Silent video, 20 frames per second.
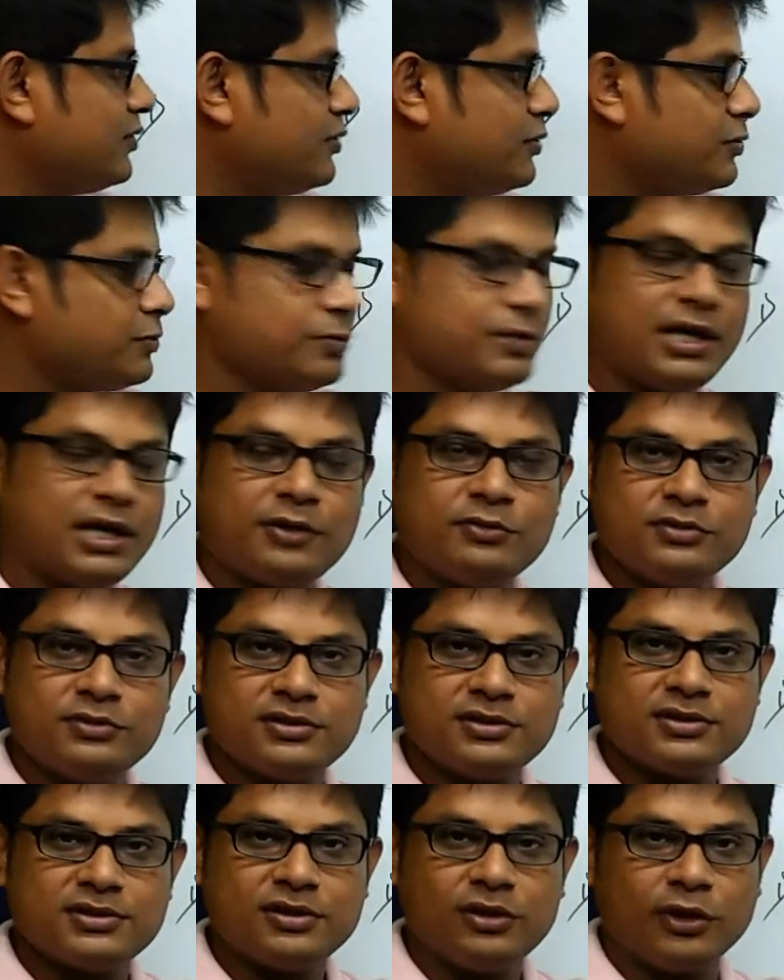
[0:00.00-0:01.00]
two
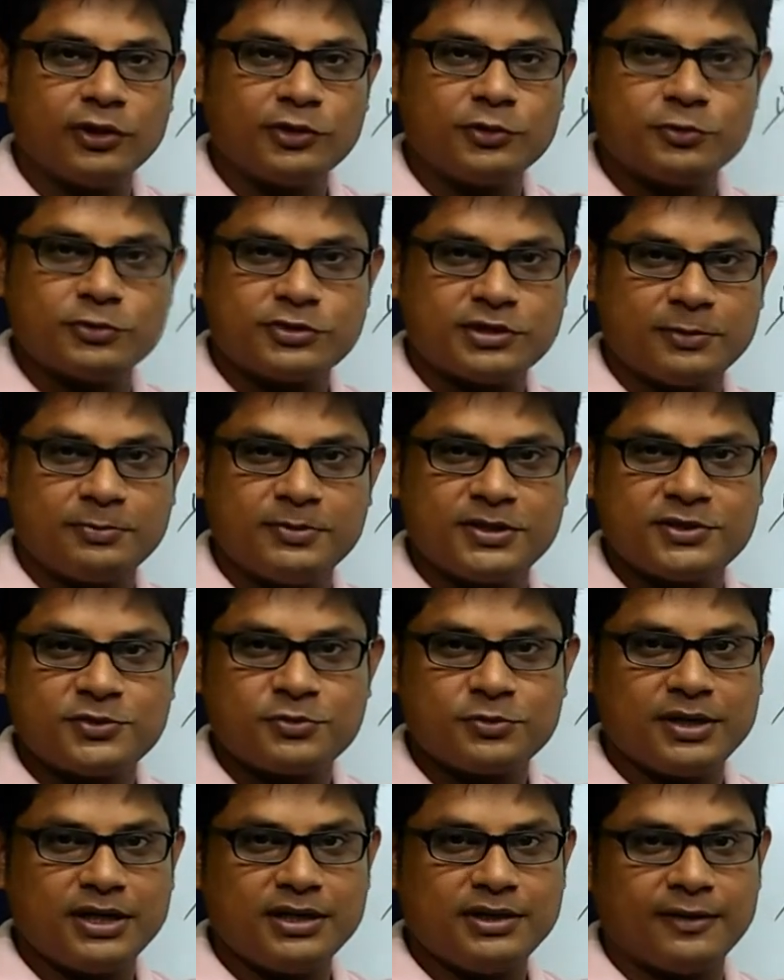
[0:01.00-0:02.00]
nouns or two subjects
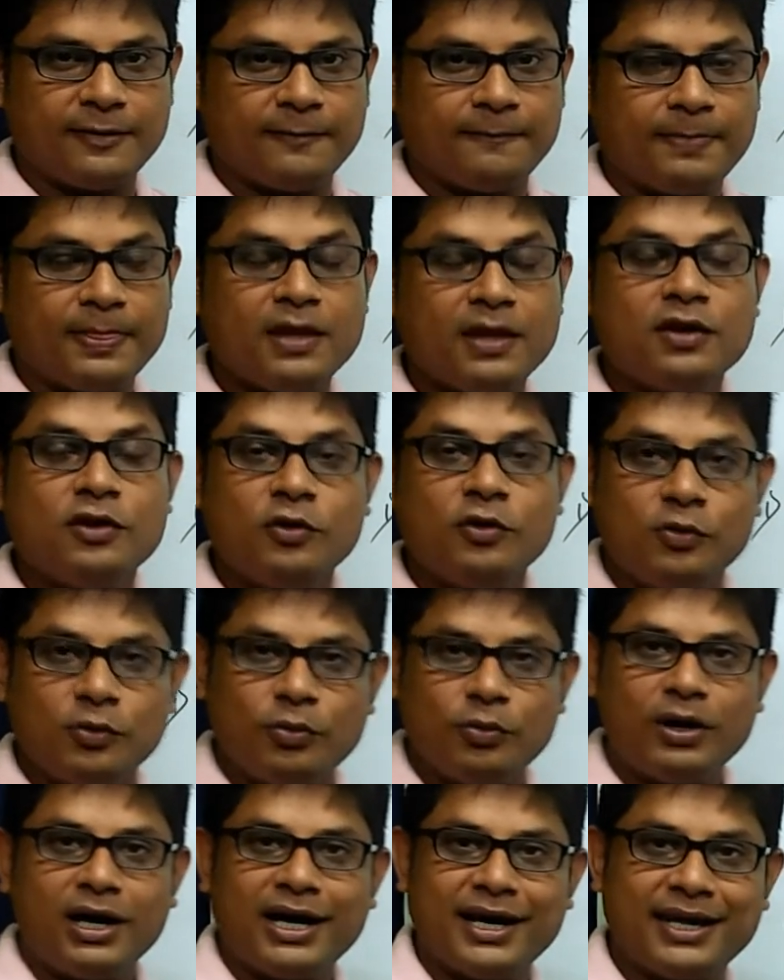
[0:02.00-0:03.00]
together.
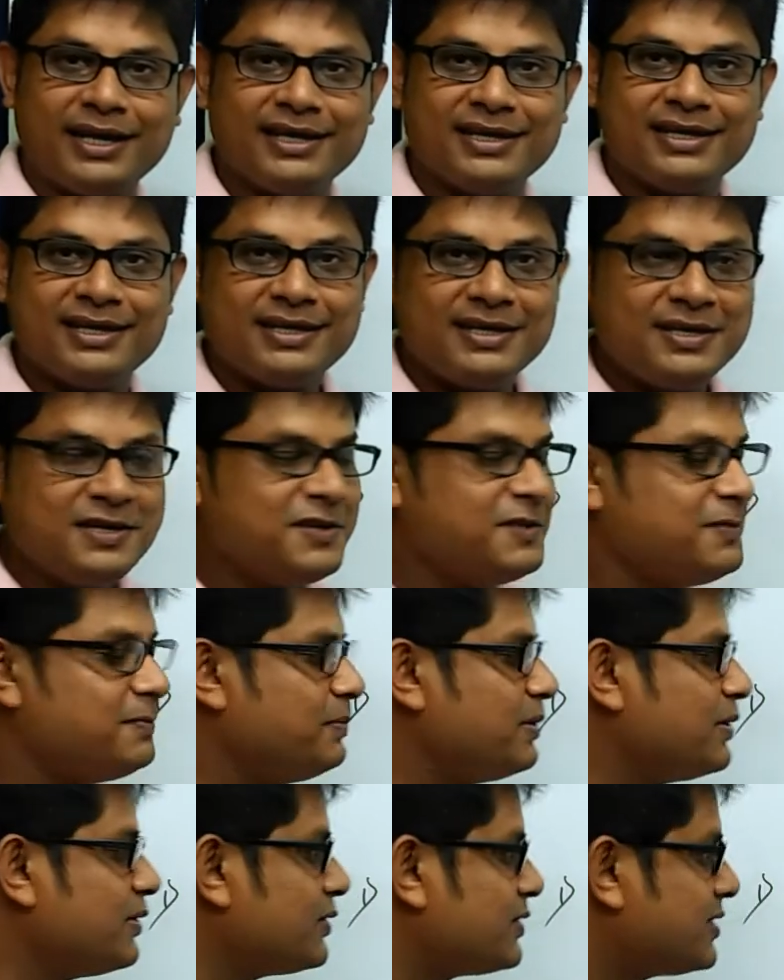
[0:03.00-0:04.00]
Why?
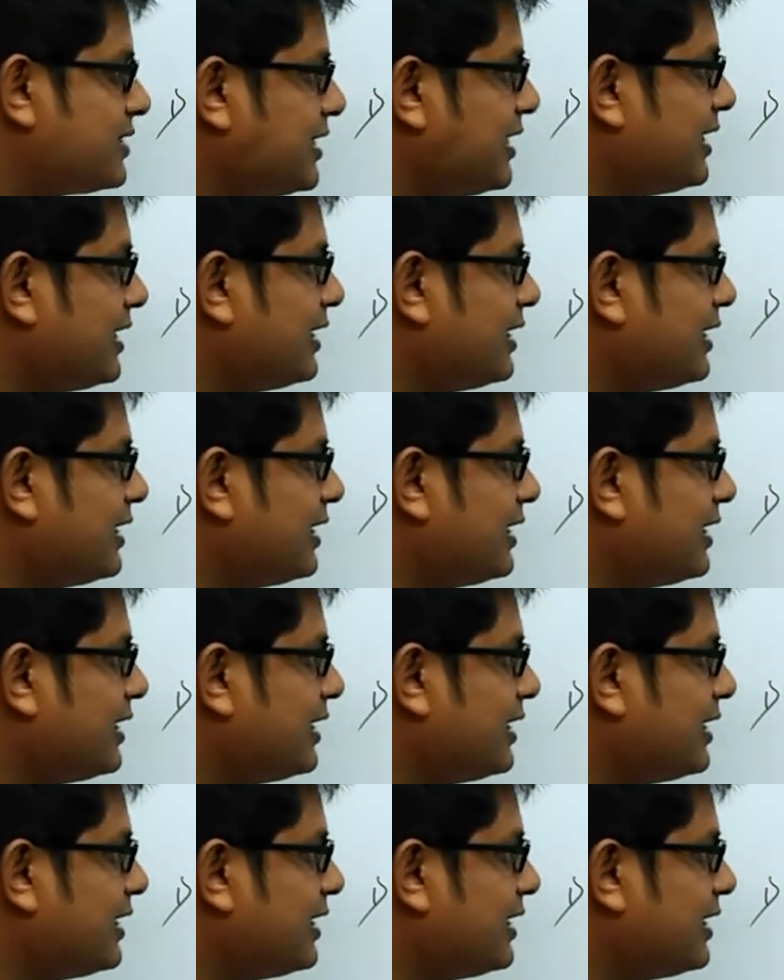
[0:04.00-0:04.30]
Because see,